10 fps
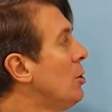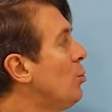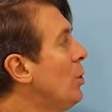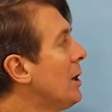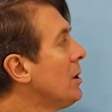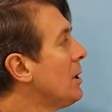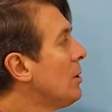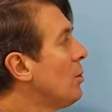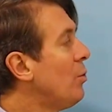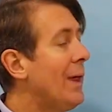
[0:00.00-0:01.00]
Well,
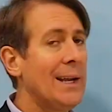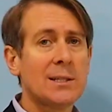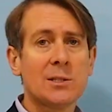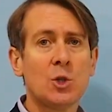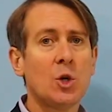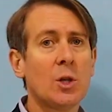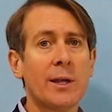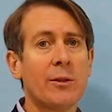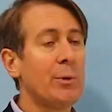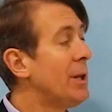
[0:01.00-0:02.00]
that doesn't look
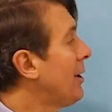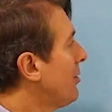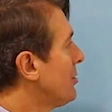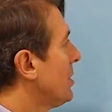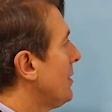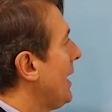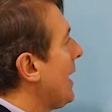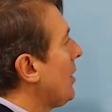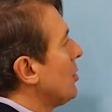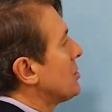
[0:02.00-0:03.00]
like 3 letters.
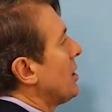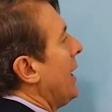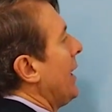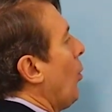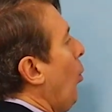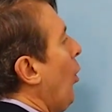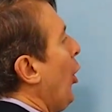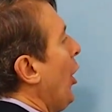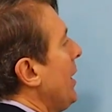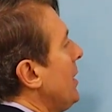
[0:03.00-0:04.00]
That looks like
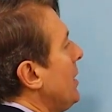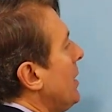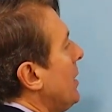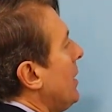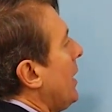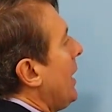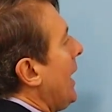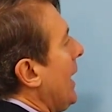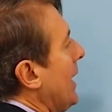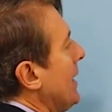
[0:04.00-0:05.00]
1
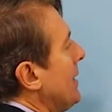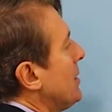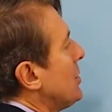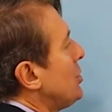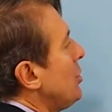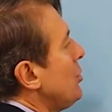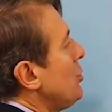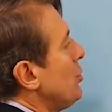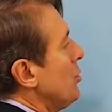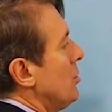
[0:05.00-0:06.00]
and
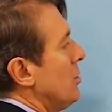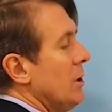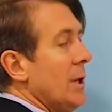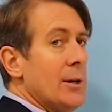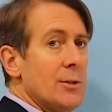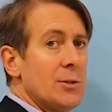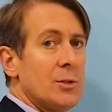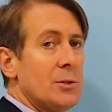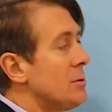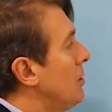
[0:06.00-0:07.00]
2
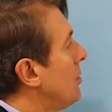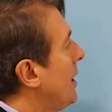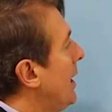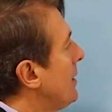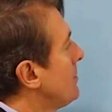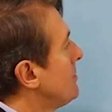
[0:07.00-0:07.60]
letters, okay?